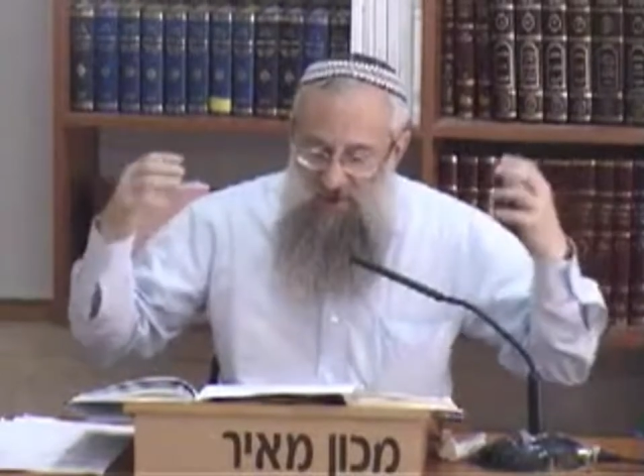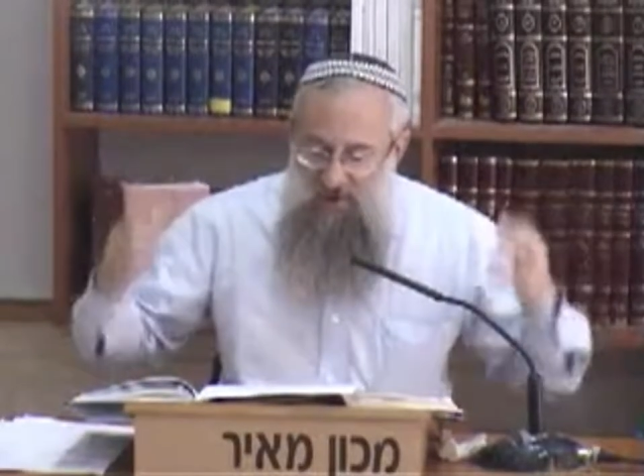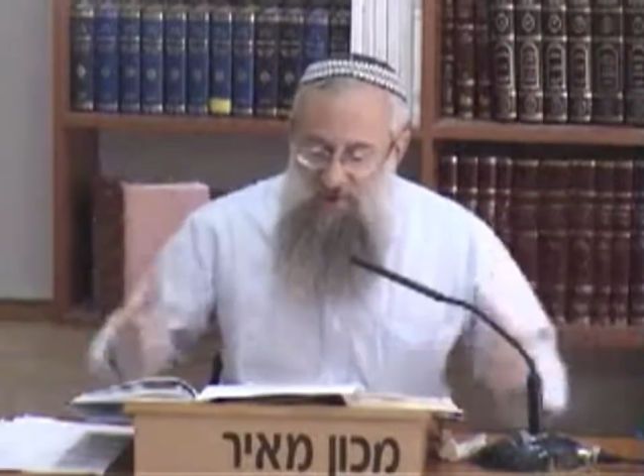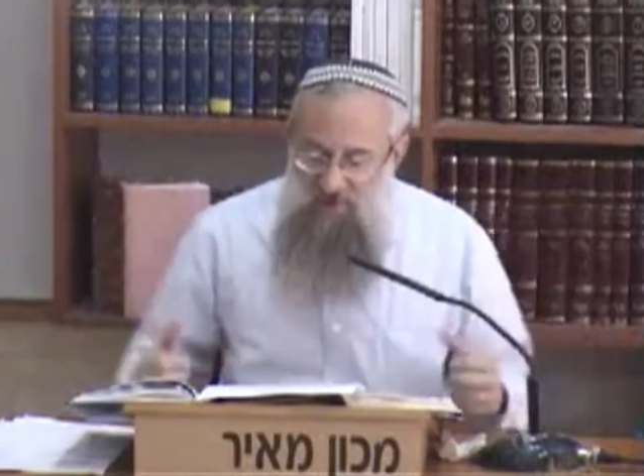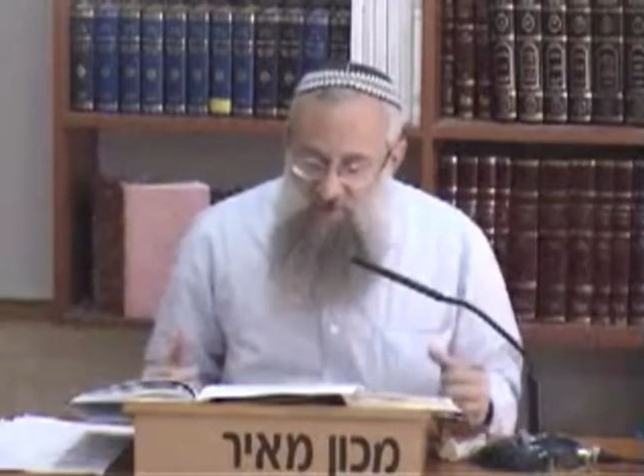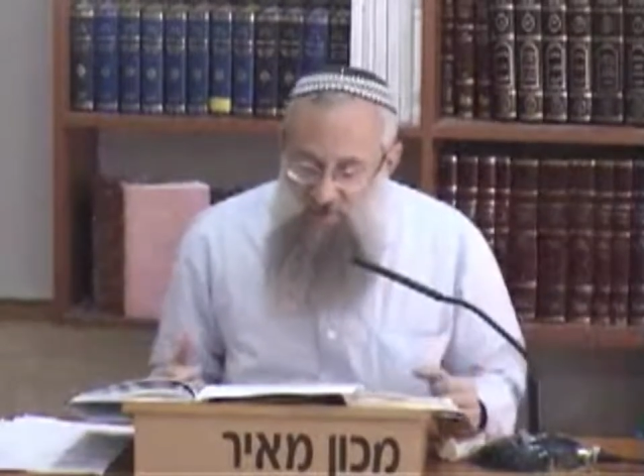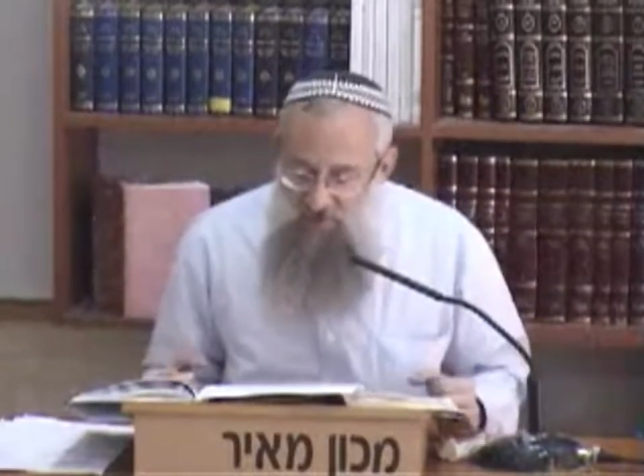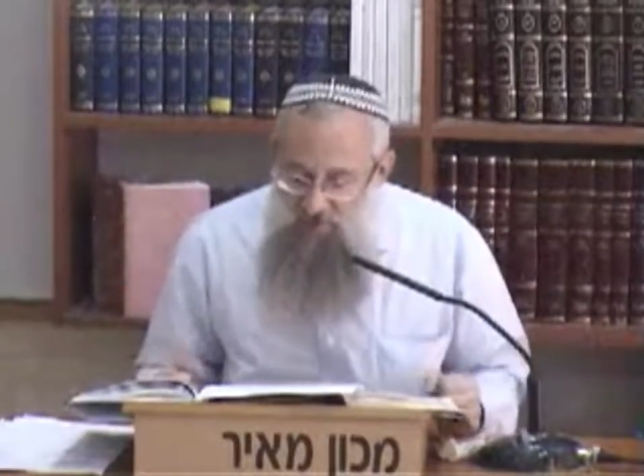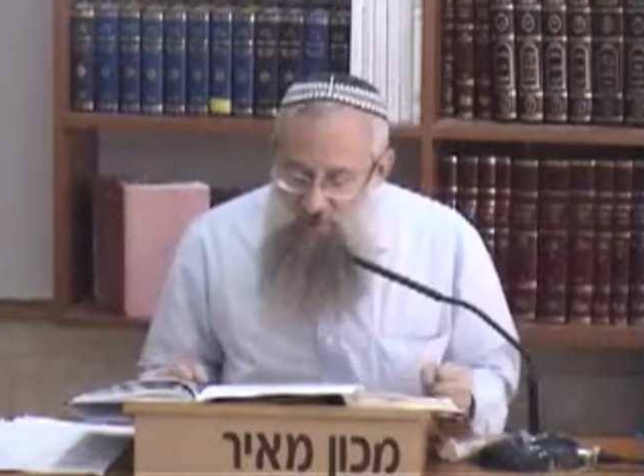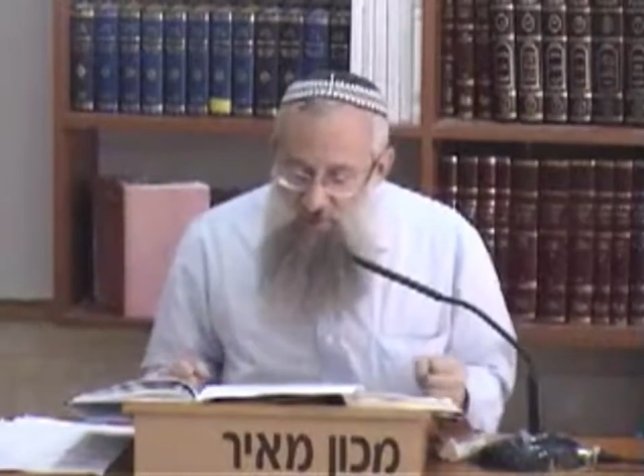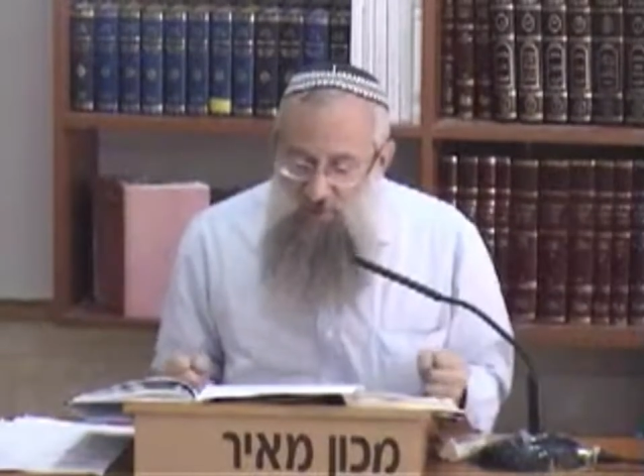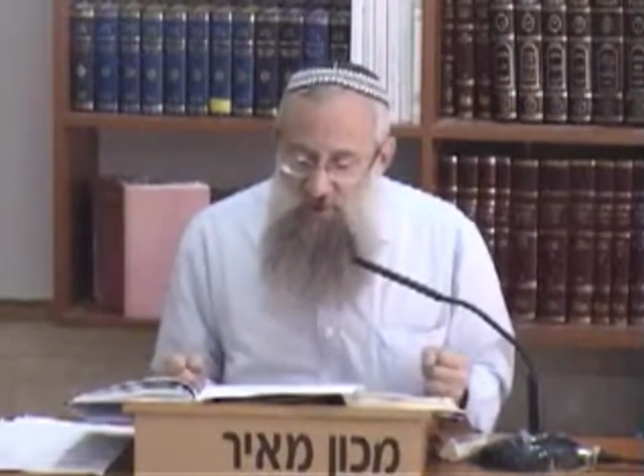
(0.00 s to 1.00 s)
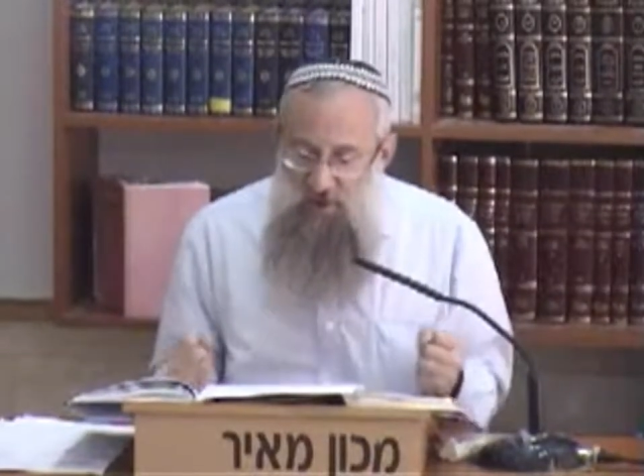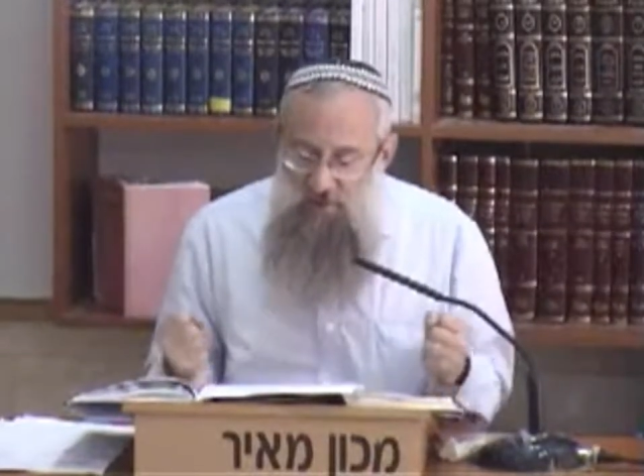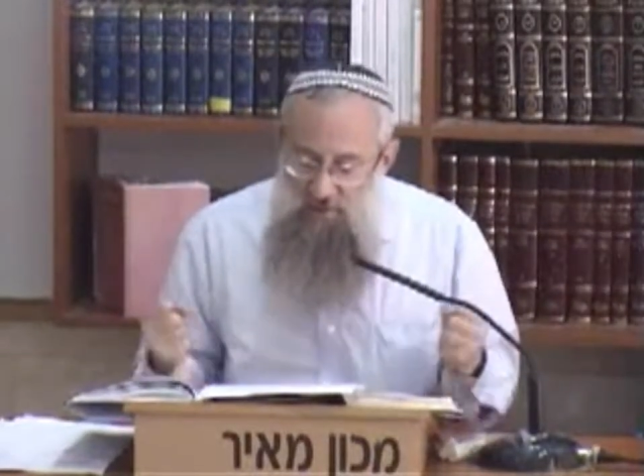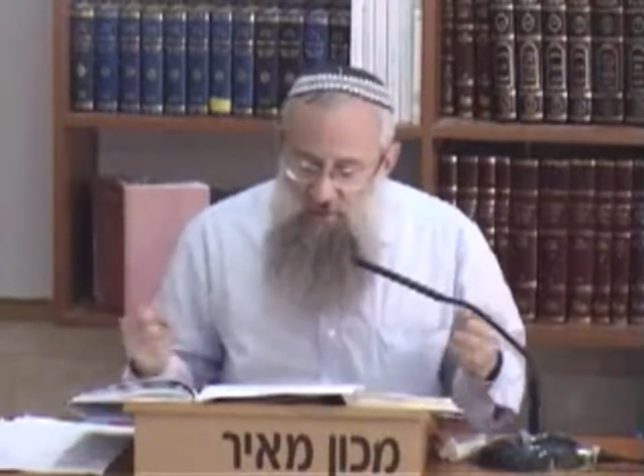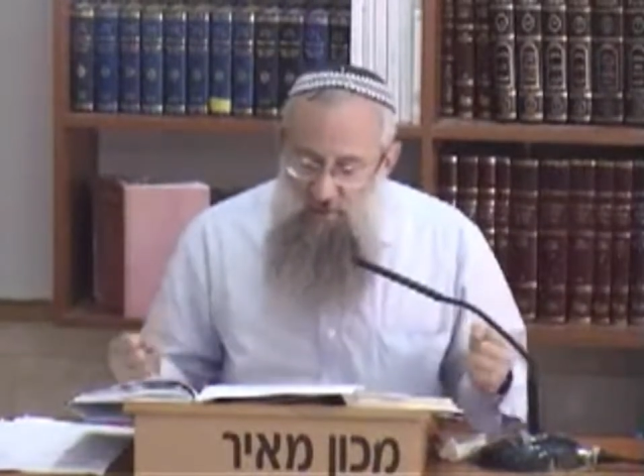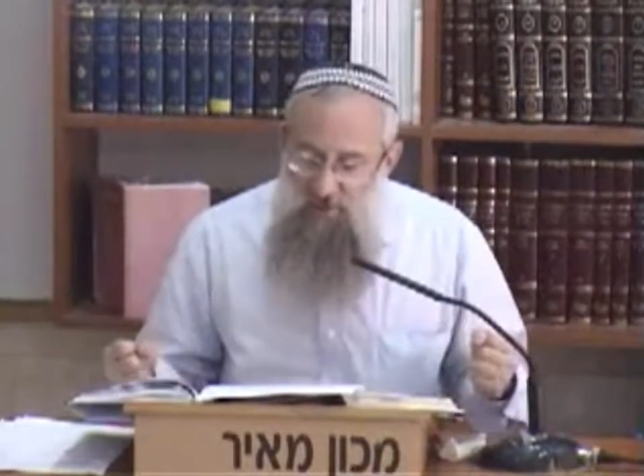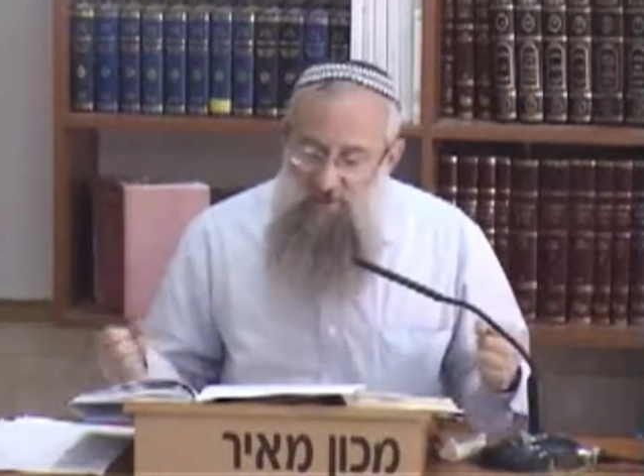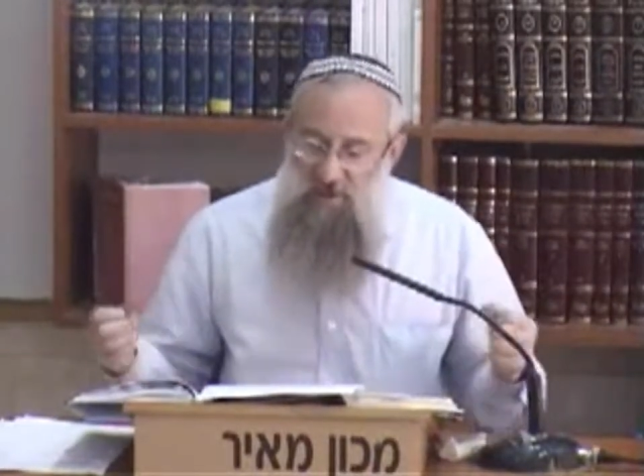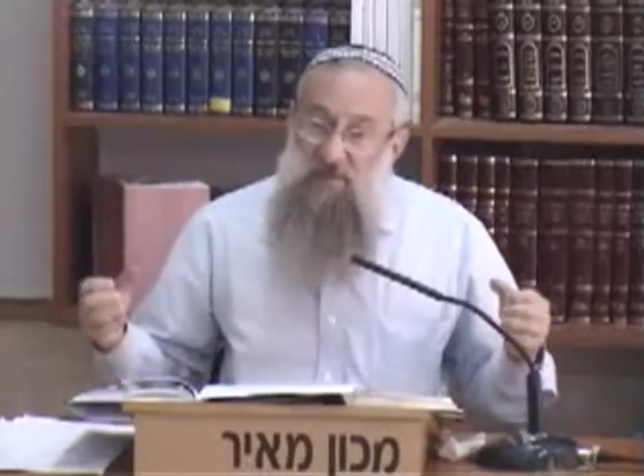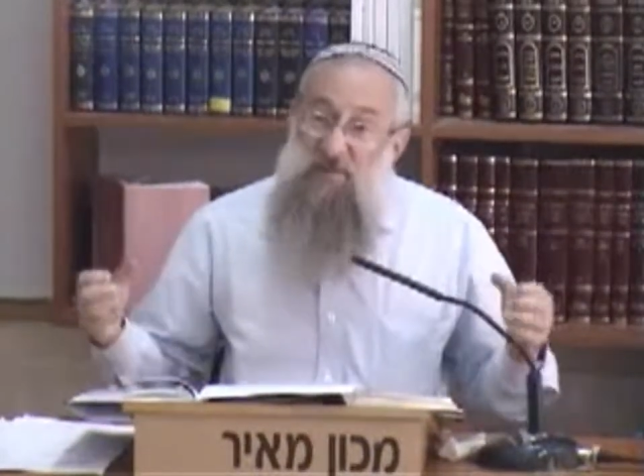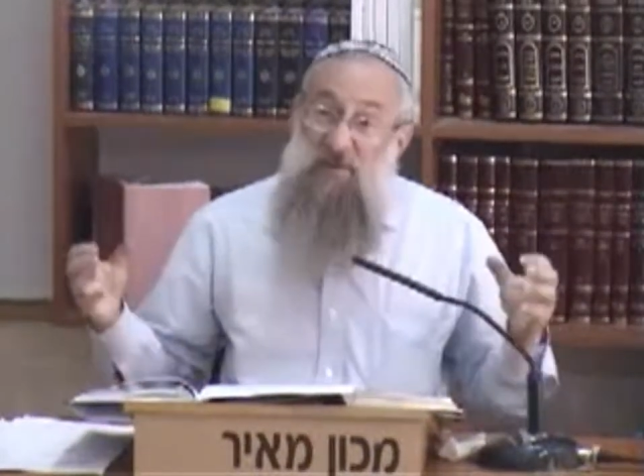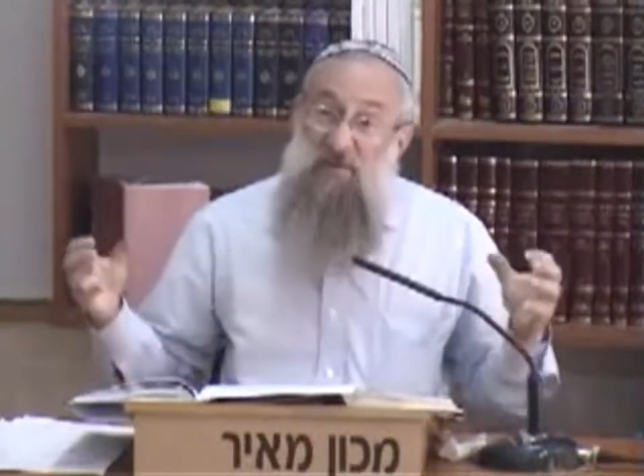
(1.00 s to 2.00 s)
the special period that we're in now, we'll talk
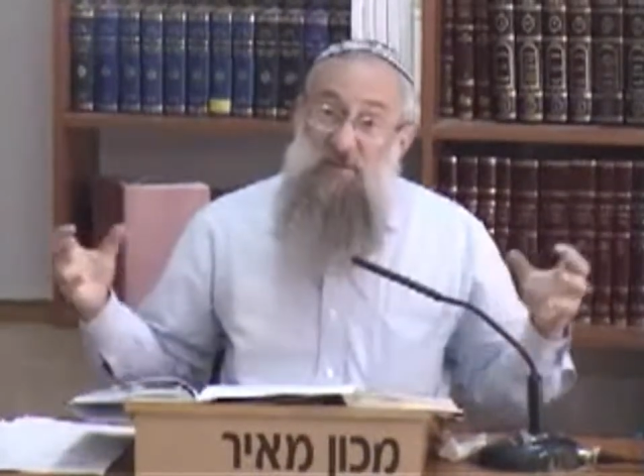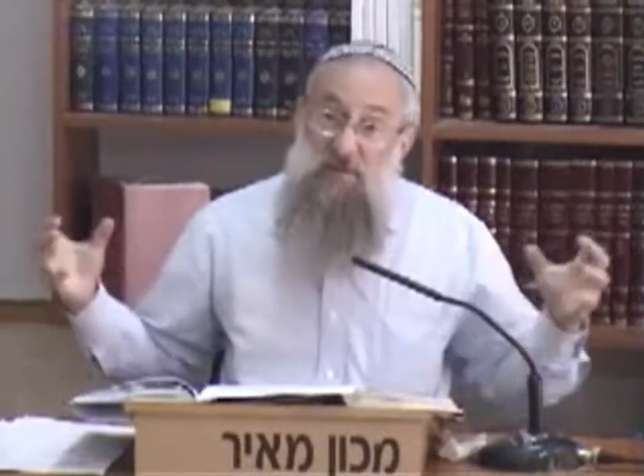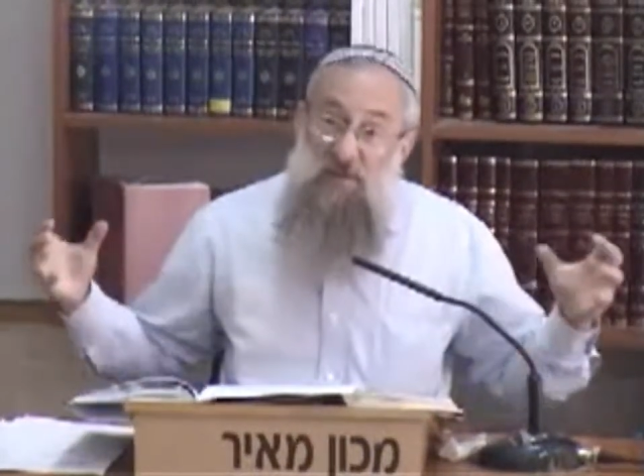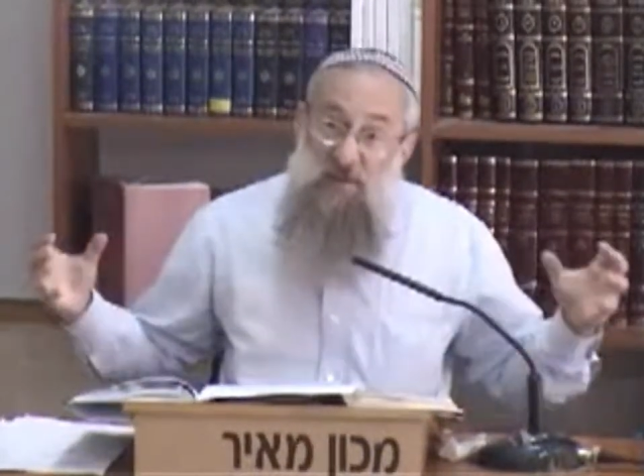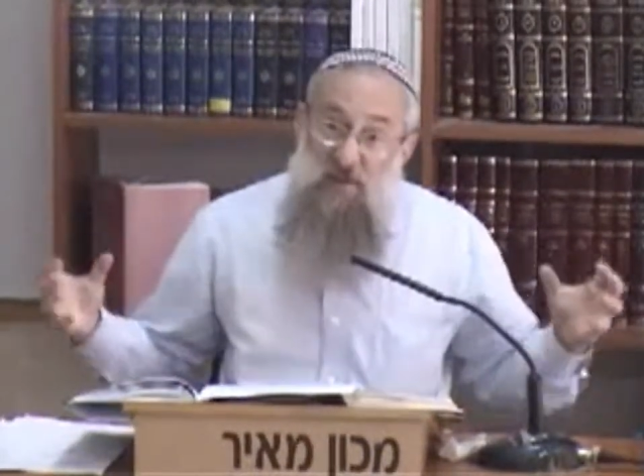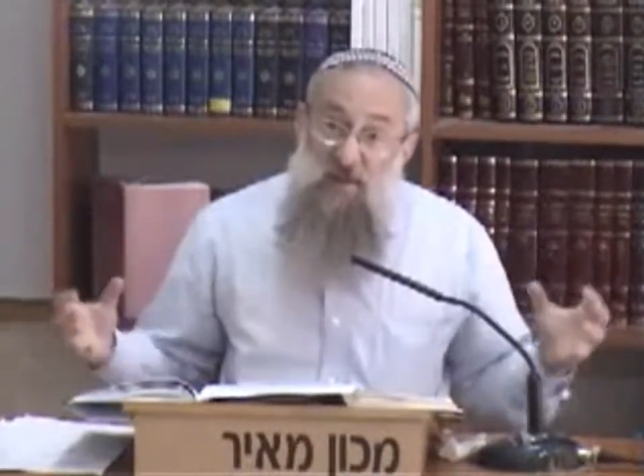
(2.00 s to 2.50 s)
about, hopefully,